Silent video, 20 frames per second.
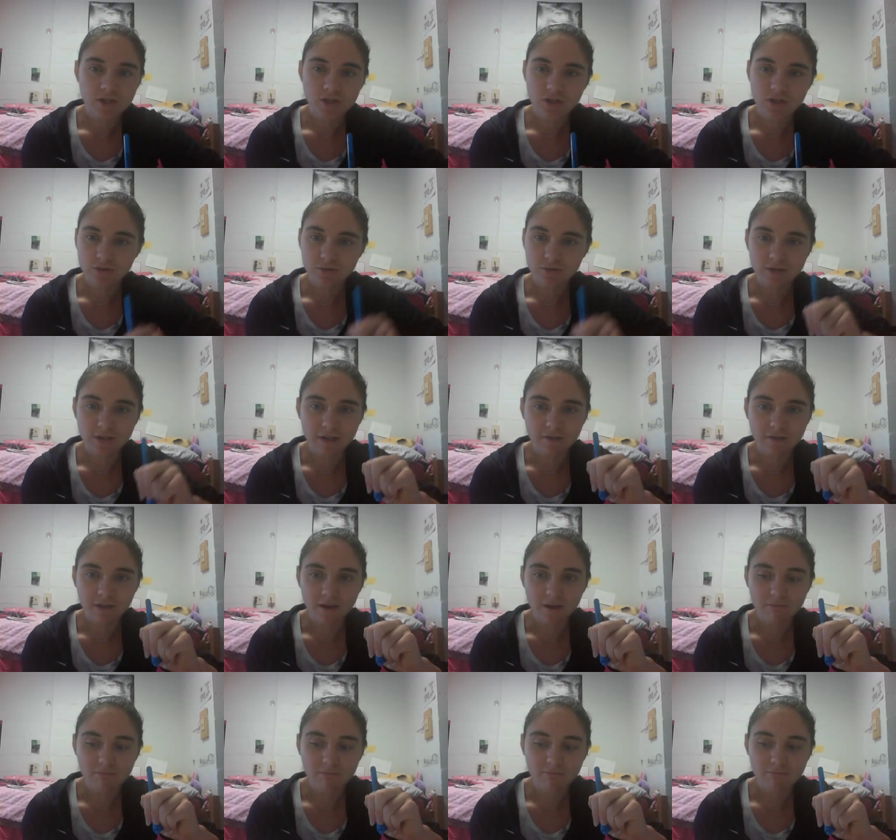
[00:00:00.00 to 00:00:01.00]
doing
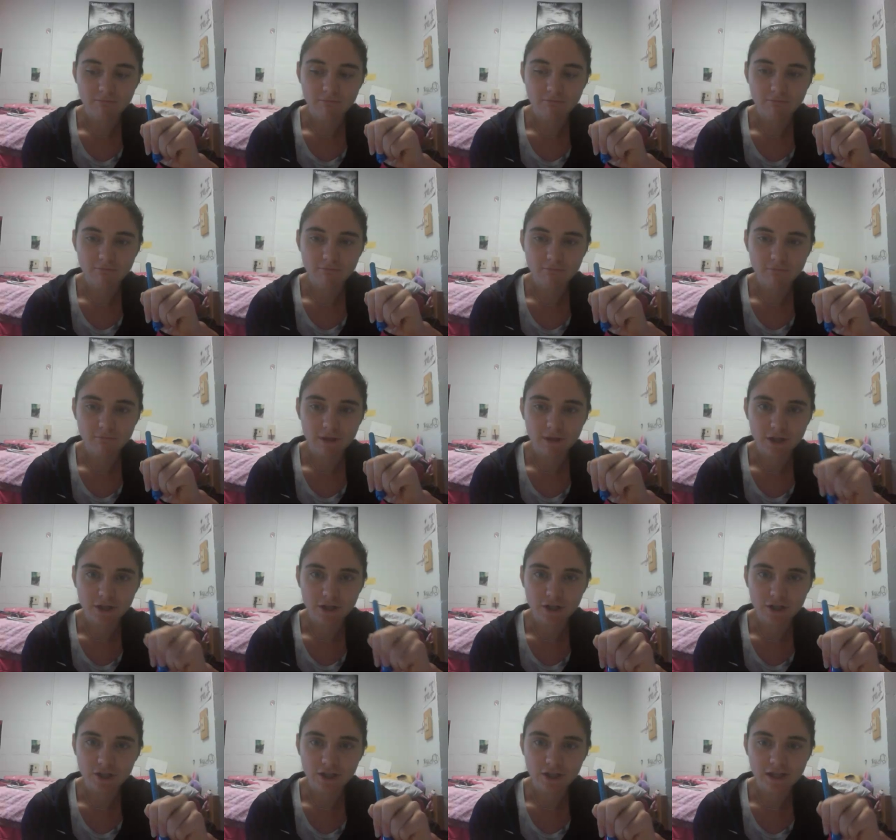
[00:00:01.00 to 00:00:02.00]
nothing.
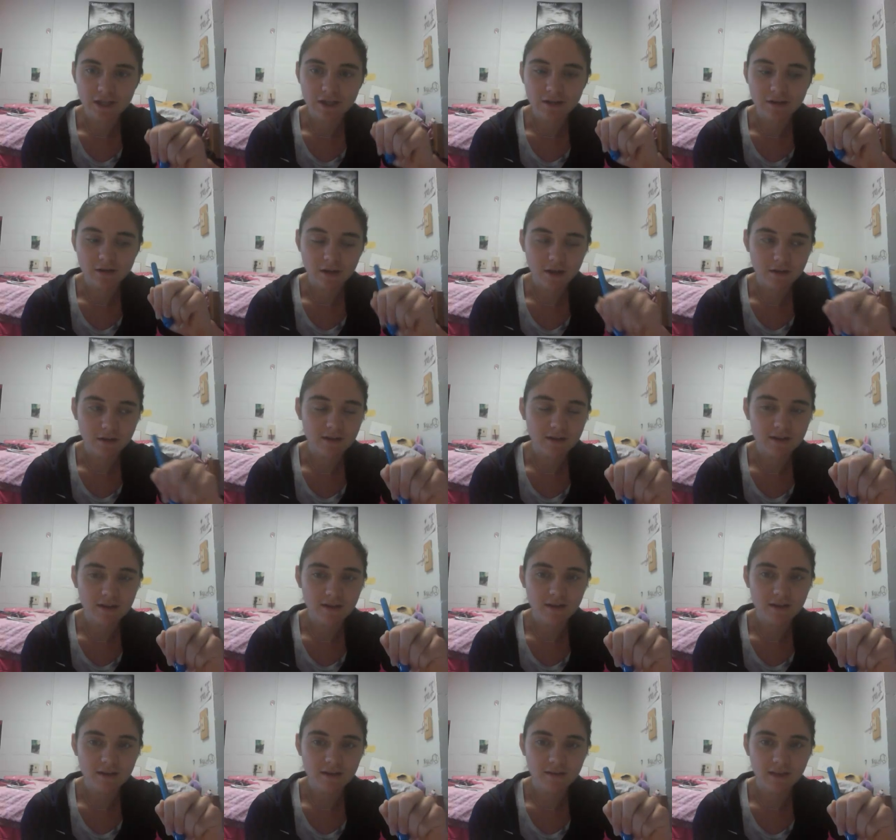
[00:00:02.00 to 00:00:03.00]
Literally
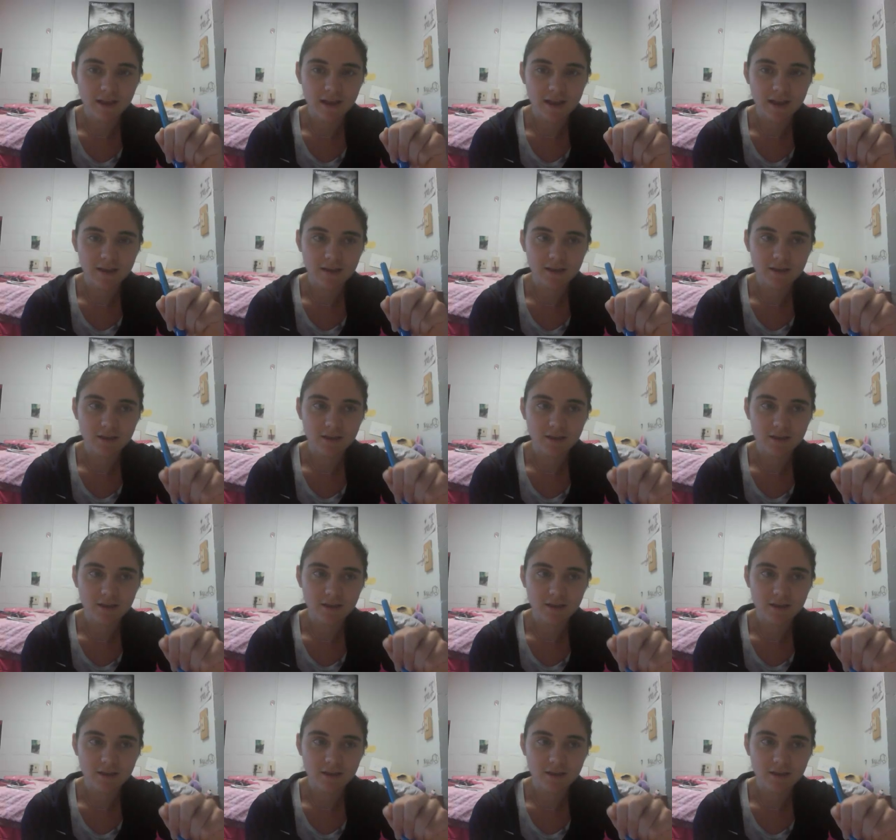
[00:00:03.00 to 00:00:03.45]
nothing. Like